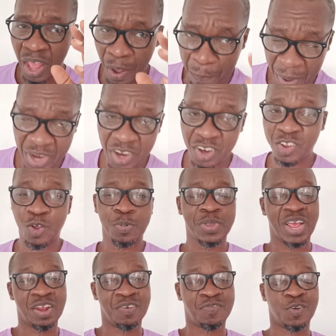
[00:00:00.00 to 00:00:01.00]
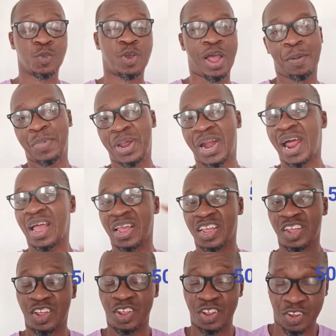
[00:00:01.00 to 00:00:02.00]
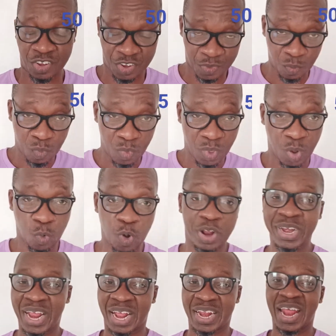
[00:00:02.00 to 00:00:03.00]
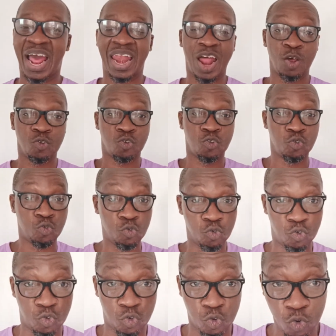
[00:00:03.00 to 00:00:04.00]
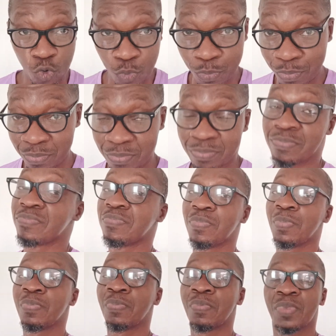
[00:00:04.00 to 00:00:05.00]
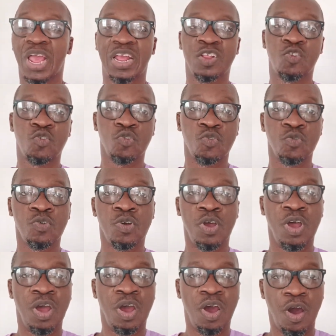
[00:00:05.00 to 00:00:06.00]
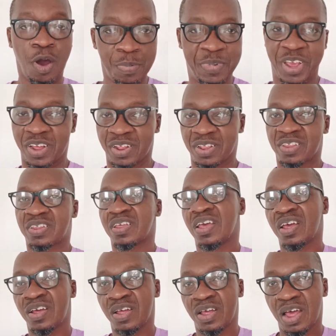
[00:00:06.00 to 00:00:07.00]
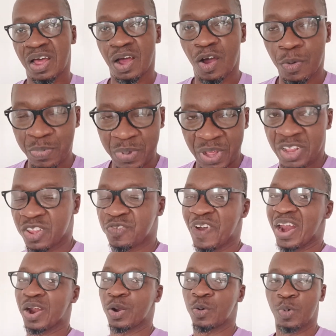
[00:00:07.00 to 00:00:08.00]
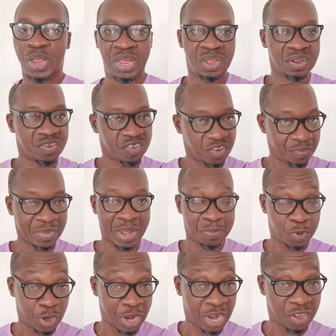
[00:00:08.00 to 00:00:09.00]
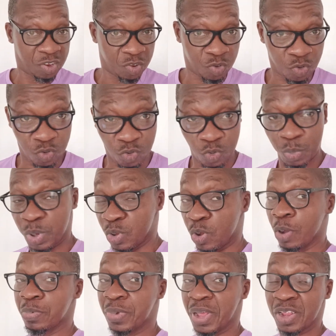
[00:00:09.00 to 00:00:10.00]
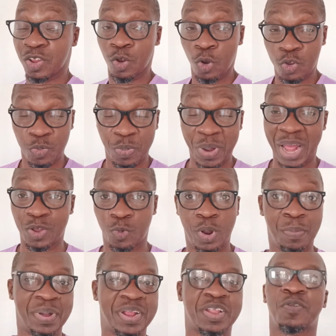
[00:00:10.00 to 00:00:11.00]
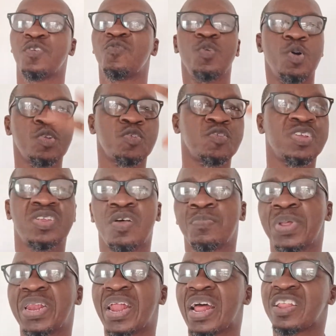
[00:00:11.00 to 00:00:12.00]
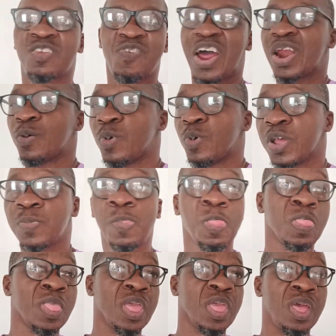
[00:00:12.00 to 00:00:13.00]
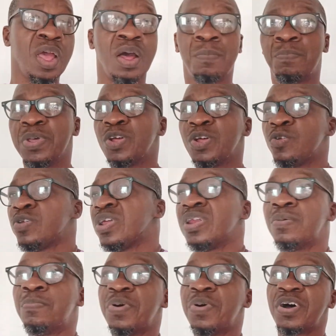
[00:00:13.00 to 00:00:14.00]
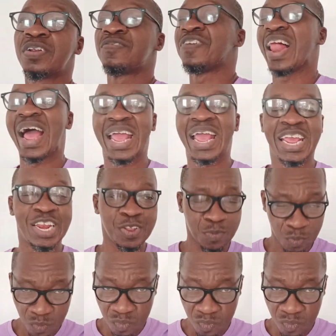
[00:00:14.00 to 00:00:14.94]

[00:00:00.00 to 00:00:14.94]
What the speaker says: A periscope telephoto camera is one that allows you to zoom into objects far away. Sometimes you can use it to zoom into objects close by as well, but if you want to see something that's far away, a building, a bird flying,